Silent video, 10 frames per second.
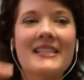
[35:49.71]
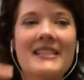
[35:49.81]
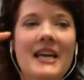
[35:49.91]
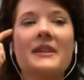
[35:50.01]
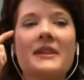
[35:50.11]

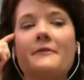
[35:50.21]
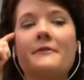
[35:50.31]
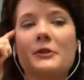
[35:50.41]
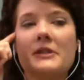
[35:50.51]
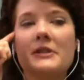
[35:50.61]
Yes,
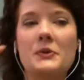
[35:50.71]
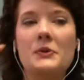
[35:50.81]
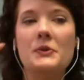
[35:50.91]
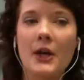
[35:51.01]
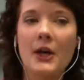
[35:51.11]
I would love
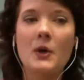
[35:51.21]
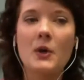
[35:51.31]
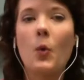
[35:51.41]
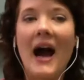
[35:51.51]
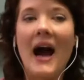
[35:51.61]
to. So you
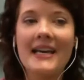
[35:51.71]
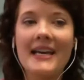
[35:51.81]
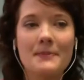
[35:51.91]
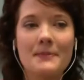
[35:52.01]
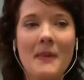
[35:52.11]
can go to
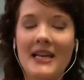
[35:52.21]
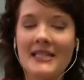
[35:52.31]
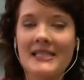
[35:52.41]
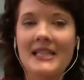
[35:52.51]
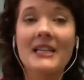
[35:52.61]

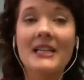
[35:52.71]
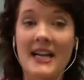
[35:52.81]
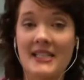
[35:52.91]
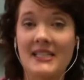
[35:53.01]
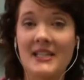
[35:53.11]

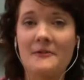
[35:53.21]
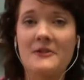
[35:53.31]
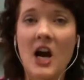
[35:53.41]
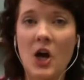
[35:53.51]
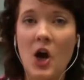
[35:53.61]

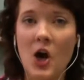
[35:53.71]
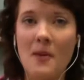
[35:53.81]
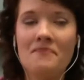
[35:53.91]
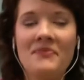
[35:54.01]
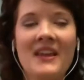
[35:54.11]

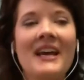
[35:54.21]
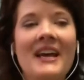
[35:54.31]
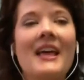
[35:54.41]
QuietMinecom.com.